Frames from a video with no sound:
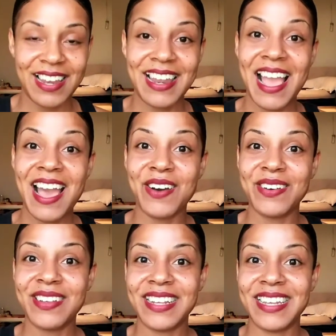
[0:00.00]

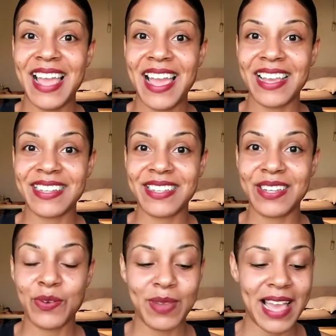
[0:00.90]
Now,
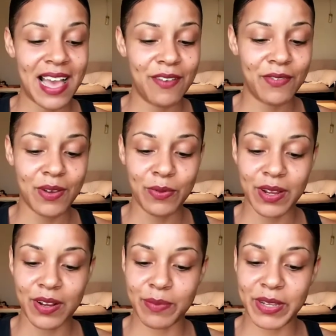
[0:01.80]
next, we are
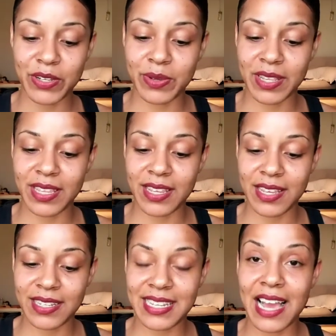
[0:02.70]
going to be doing
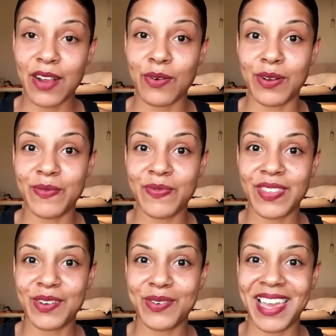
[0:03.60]
the sacral.
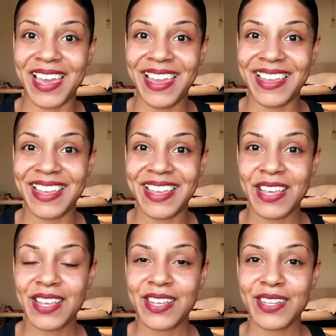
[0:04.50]
Okay.
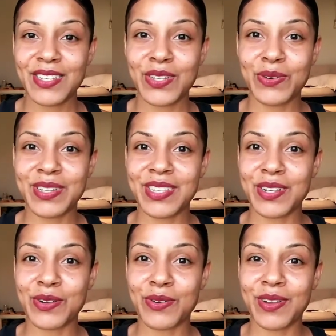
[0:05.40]
So is
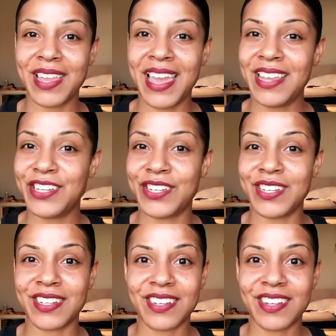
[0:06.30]
the
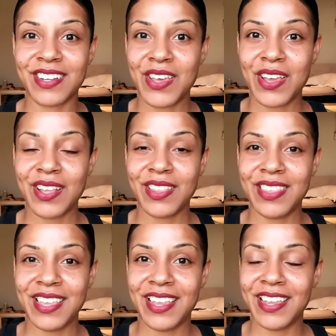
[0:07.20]
creation,
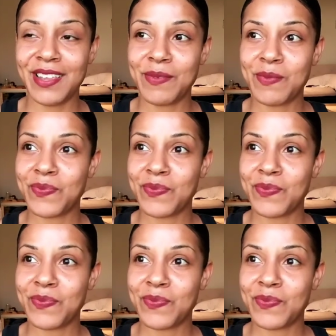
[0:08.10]
the